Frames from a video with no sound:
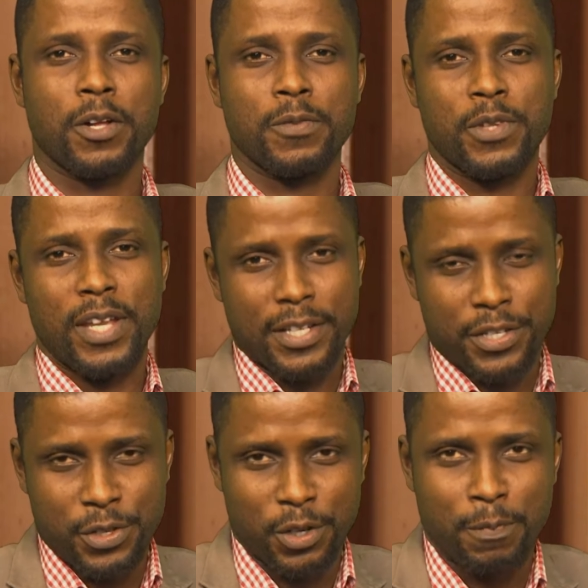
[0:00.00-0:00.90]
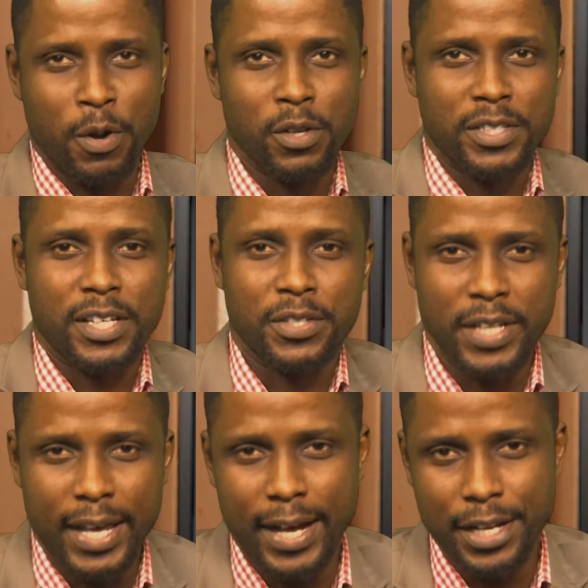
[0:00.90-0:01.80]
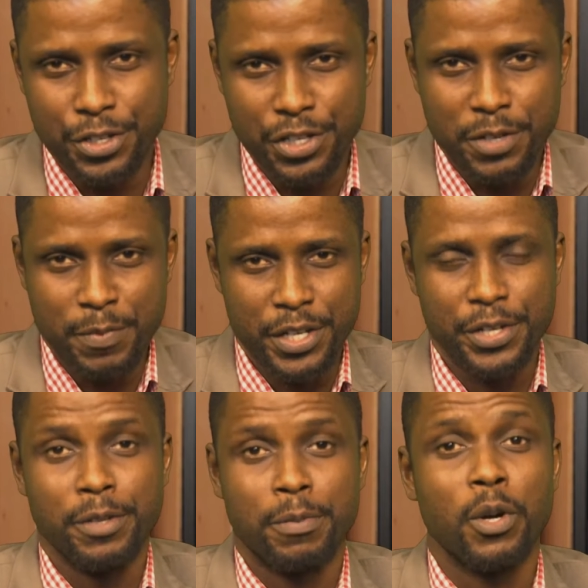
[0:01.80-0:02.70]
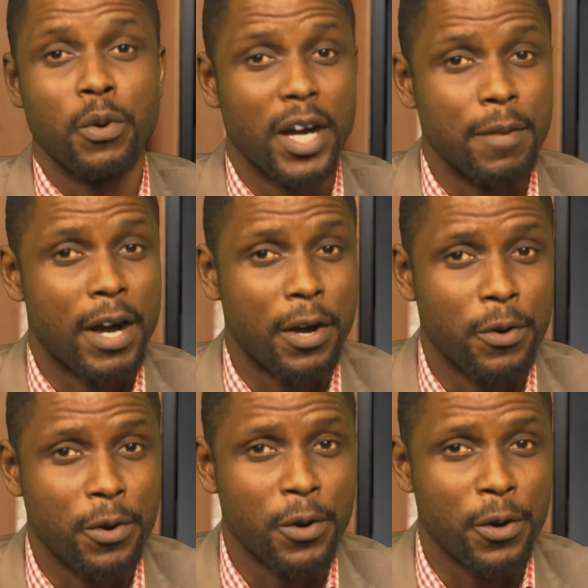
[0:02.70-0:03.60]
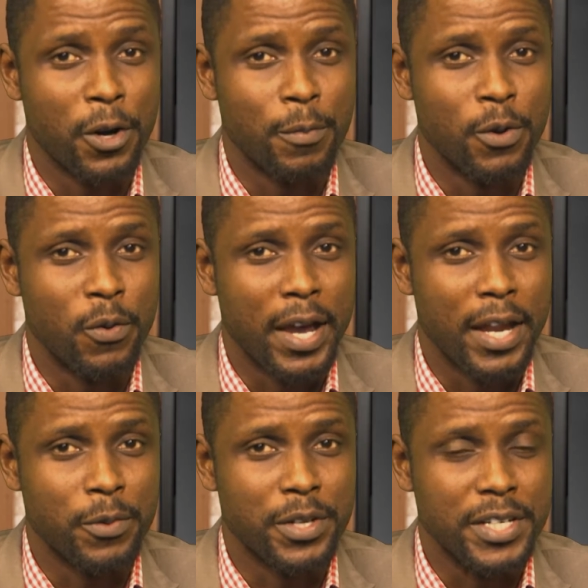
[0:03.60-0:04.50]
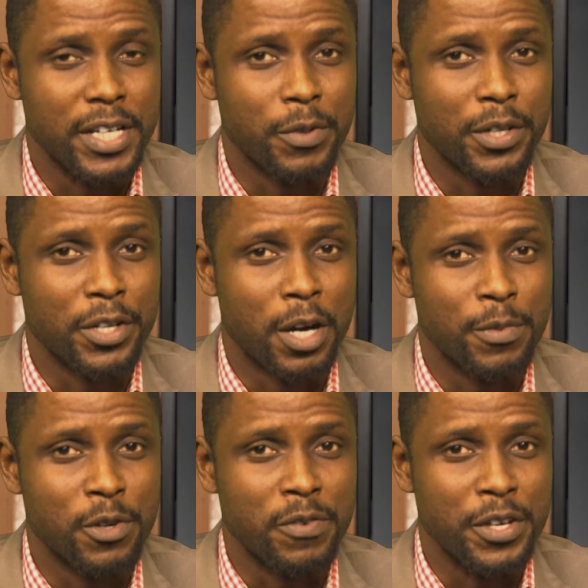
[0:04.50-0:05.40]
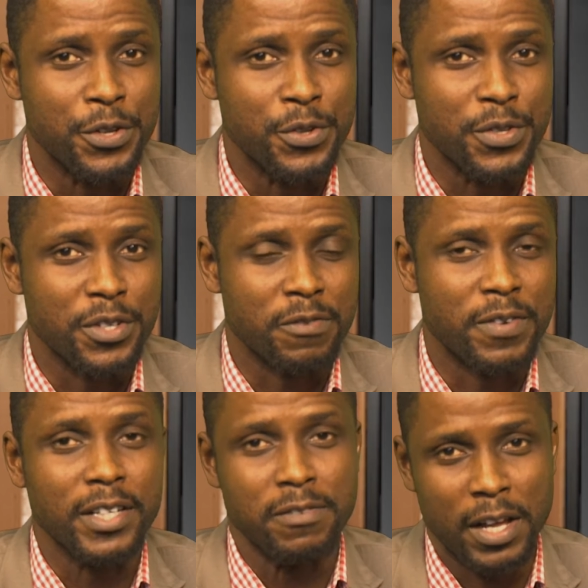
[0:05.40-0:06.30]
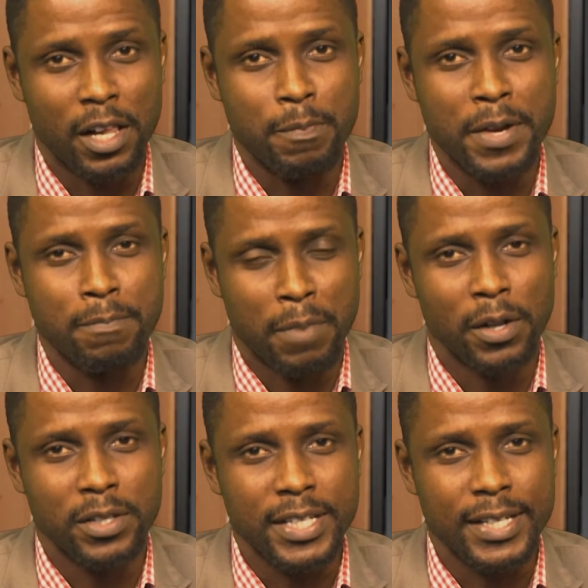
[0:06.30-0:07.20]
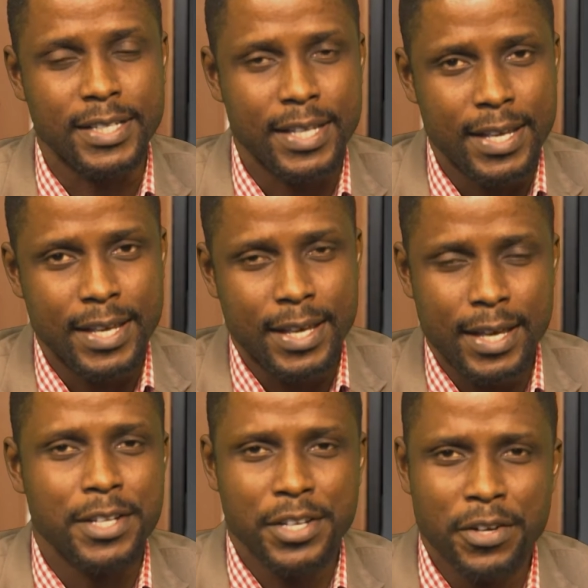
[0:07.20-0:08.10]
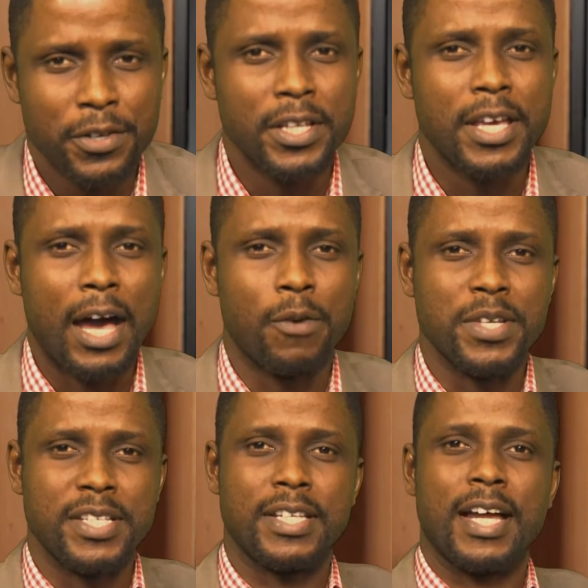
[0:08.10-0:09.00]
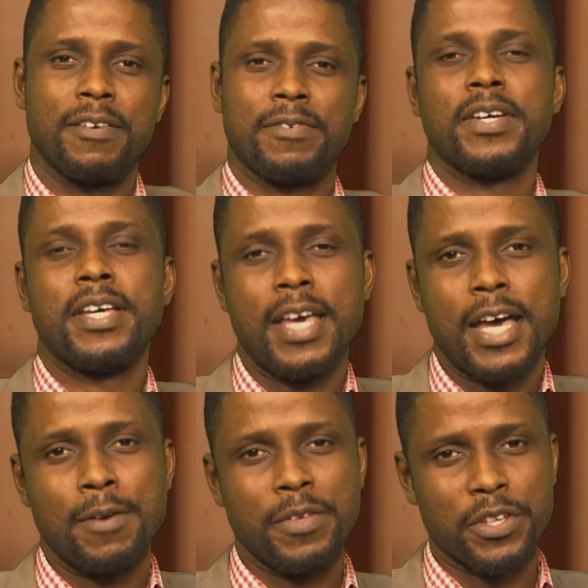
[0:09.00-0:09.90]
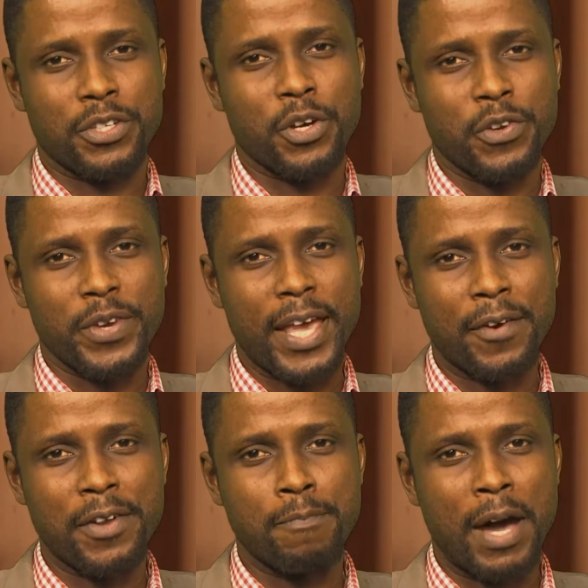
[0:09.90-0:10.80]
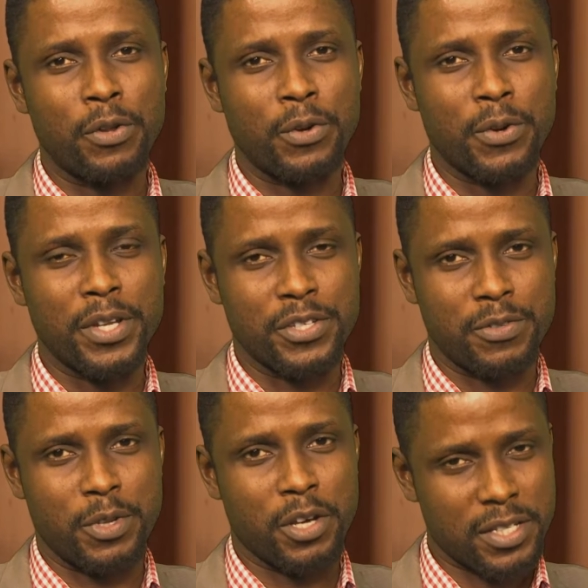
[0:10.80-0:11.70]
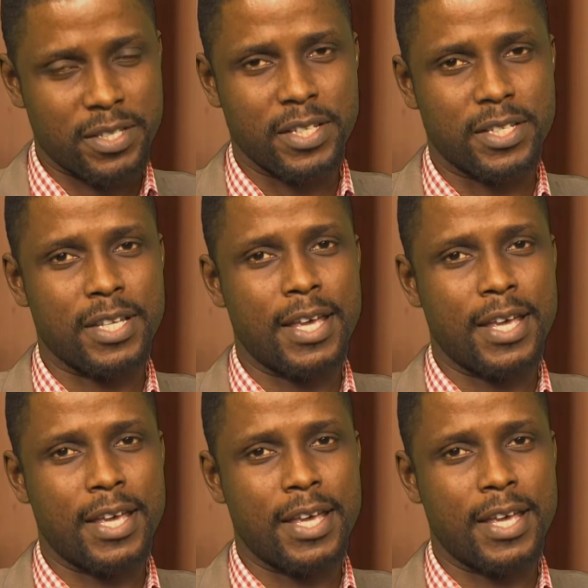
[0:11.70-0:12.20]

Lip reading: to Let's Talk Politics on AIG Video Pro. I'm Agogo Obo, and we're dealing with a number of issues that affect development, politics, and generally how we see life in this country. Henry Balogun is with us this